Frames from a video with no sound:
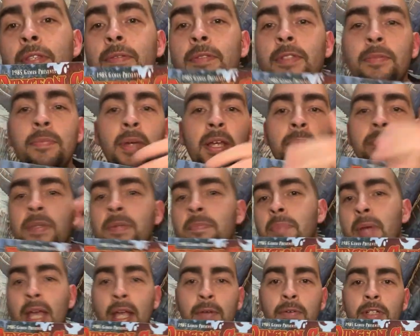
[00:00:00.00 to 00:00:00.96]
This might be
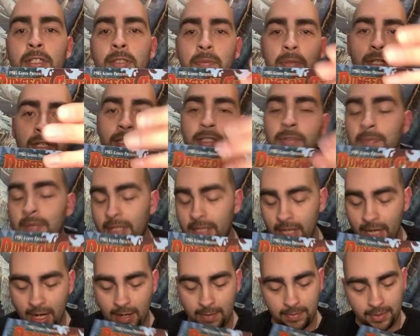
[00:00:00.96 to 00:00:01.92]
backwards because of my
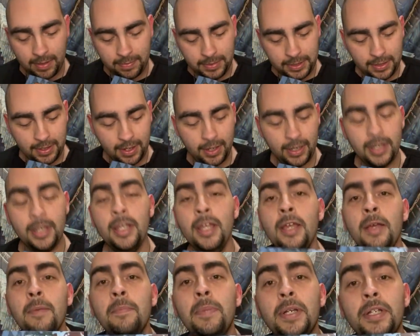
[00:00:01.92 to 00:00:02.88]
camera, I'm sorry,
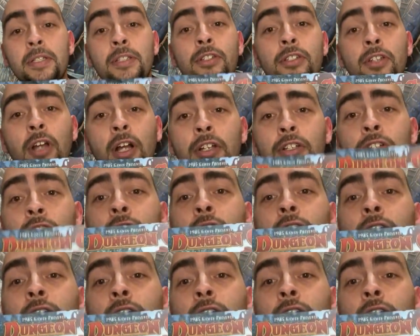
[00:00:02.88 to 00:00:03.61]
but it's Dungeon